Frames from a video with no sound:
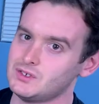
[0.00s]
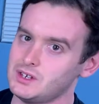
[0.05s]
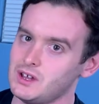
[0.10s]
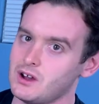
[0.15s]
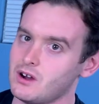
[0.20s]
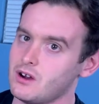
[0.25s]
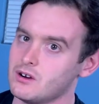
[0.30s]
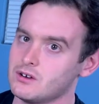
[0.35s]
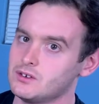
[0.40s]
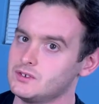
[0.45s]

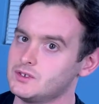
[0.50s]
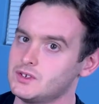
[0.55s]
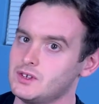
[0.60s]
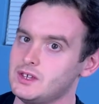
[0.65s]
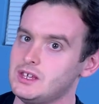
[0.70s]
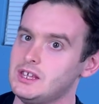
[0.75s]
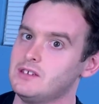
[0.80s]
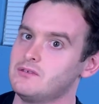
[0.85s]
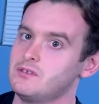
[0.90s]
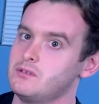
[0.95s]
hard
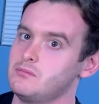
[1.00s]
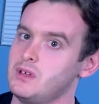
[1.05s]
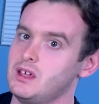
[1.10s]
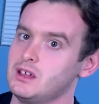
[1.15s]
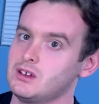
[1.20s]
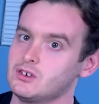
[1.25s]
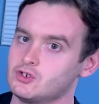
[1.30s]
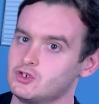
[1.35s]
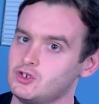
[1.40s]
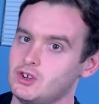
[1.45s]
to even
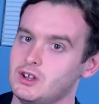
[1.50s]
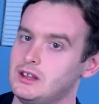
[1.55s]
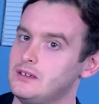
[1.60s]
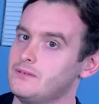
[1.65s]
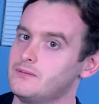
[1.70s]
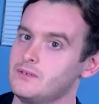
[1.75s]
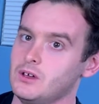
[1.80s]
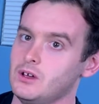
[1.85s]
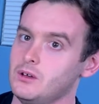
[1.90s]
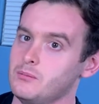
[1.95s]
make a shitty
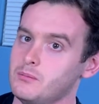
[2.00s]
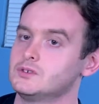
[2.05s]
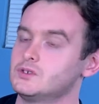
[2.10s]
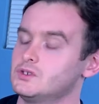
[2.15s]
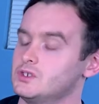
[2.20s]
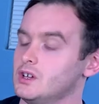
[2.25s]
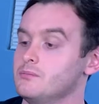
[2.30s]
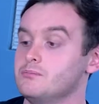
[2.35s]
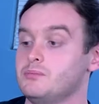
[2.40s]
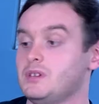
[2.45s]
film.
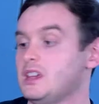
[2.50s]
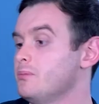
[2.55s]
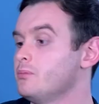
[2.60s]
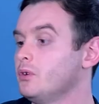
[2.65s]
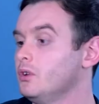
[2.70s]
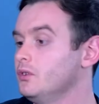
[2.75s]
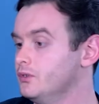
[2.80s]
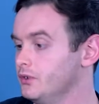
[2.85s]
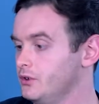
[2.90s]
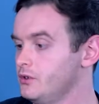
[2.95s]
Some
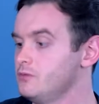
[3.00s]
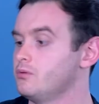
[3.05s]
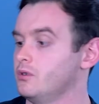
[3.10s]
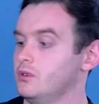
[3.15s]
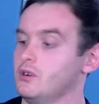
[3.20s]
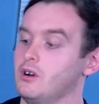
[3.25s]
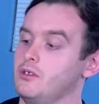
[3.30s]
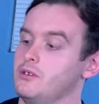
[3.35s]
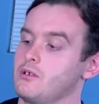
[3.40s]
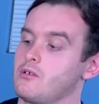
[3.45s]
people do put
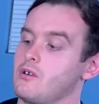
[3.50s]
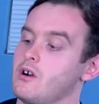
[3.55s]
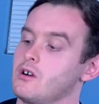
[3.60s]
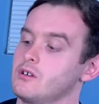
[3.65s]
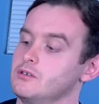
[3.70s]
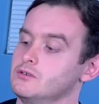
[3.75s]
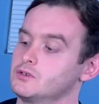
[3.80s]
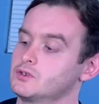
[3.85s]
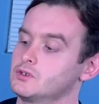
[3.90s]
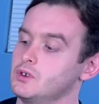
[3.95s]
all their
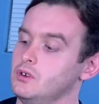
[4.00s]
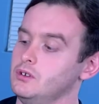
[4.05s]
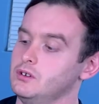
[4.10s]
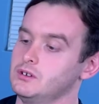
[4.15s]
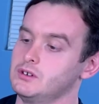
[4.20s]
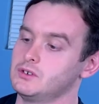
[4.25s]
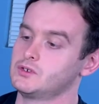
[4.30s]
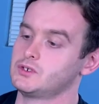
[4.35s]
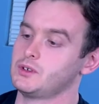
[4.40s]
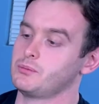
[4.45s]
heart and soul
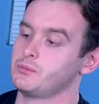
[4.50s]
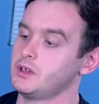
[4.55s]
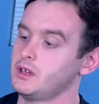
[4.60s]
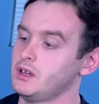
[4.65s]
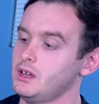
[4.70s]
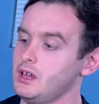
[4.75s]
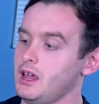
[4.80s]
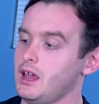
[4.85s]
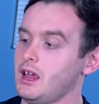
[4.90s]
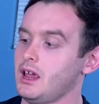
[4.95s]
into
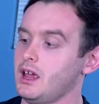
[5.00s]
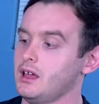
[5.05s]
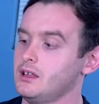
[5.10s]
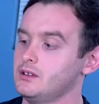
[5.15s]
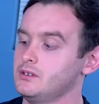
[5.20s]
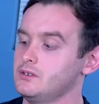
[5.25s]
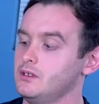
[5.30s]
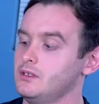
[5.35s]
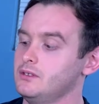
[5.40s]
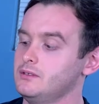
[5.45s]
something
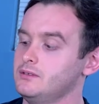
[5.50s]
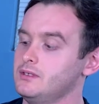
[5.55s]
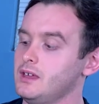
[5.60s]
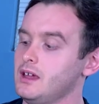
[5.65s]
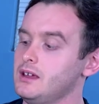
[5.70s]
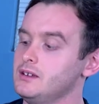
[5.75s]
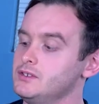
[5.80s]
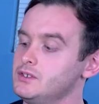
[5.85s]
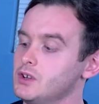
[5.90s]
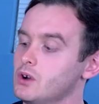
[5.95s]
and
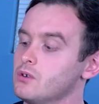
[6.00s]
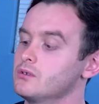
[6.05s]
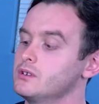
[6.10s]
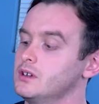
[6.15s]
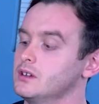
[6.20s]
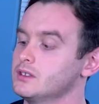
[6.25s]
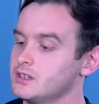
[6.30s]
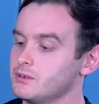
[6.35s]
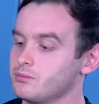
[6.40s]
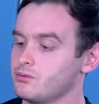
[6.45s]
they don't
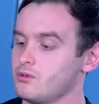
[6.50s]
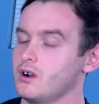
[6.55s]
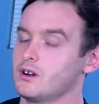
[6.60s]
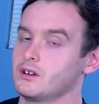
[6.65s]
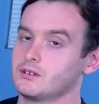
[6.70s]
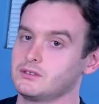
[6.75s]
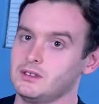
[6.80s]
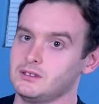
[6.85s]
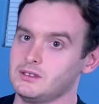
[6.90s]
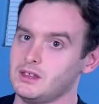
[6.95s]
get the
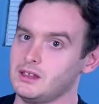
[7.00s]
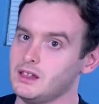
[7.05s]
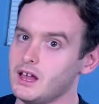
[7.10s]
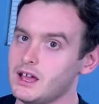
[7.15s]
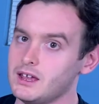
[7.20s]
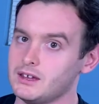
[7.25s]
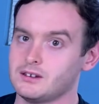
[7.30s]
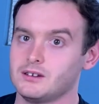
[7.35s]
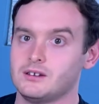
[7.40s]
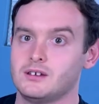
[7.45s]
product that they
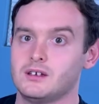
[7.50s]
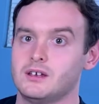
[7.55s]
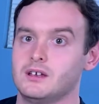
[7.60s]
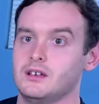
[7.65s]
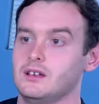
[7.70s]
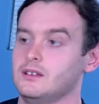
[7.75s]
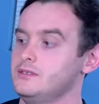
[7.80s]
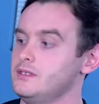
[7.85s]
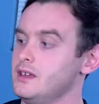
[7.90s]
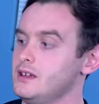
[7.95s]
like.
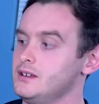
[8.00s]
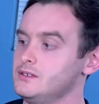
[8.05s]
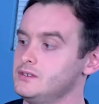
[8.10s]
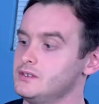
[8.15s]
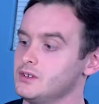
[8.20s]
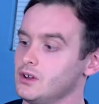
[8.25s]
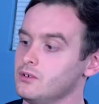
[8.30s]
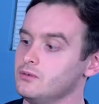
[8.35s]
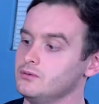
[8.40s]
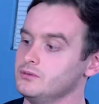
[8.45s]
They
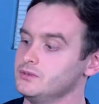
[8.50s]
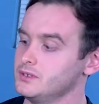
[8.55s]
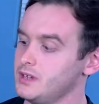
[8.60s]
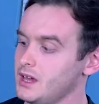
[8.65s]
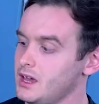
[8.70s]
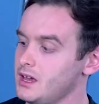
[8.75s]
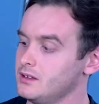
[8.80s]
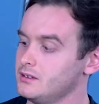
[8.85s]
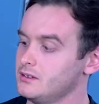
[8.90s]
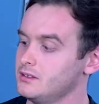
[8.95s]
don't
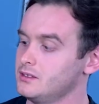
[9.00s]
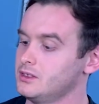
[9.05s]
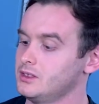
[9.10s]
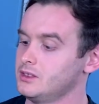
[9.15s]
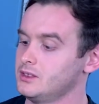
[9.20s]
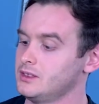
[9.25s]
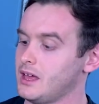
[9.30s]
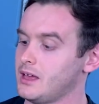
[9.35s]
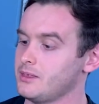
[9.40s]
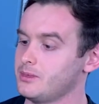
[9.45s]
get
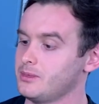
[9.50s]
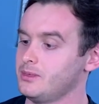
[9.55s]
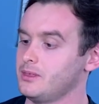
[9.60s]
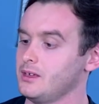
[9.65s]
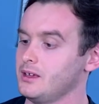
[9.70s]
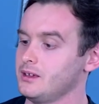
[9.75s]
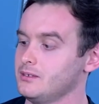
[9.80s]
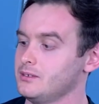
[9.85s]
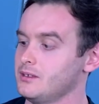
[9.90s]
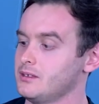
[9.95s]
that
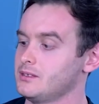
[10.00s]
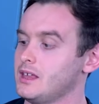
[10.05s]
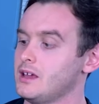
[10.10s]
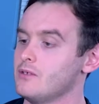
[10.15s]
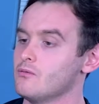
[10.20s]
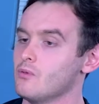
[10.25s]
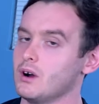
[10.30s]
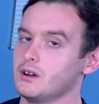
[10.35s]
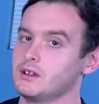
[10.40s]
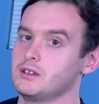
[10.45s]
thing that they
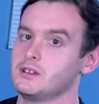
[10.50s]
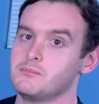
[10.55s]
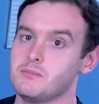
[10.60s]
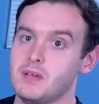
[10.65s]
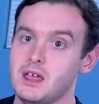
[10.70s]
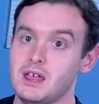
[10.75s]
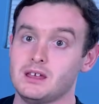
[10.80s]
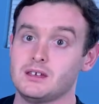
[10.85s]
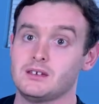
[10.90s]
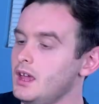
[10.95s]
wanted to
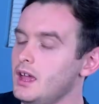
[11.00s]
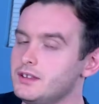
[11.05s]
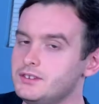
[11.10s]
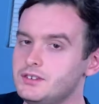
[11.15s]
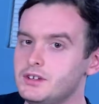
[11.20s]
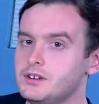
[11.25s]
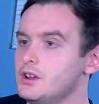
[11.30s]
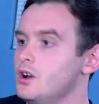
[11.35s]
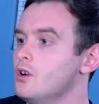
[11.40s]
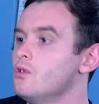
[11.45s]
make. And
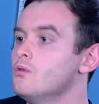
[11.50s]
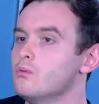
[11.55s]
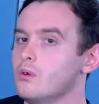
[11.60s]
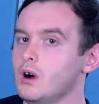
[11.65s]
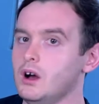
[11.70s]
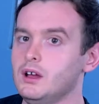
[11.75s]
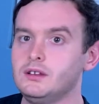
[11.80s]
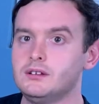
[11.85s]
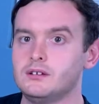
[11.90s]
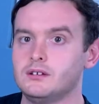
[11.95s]
you know
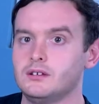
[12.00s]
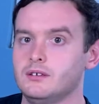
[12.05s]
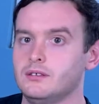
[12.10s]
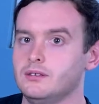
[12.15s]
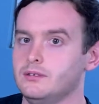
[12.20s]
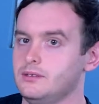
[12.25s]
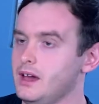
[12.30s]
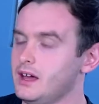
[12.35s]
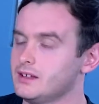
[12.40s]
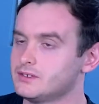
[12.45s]
what?
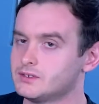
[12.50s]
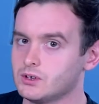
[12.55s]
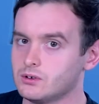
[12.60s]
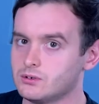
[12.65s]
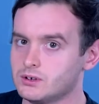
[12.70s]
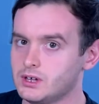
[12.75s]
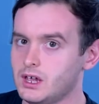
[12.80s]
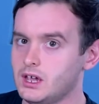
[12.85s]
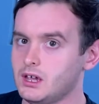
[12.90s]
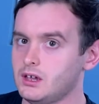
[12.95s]
That's
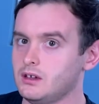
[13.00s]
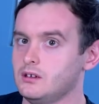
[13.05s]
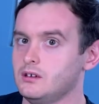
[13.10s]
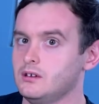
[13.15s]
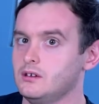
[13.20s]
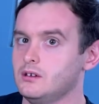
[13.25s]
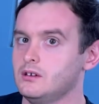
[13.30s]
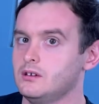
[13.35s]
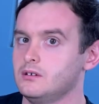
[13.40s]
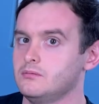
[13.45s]
okay.
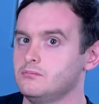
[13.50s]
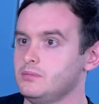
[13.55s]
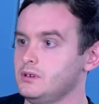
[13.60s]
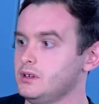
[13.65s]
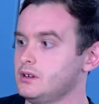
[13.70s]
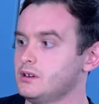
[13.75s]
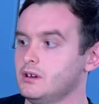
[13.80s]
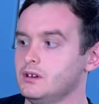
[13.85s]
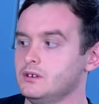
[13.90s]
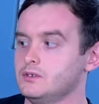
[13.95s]

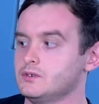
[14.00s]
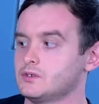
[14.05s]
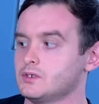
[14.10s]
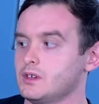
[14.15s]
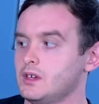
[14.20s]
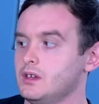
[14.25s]
Because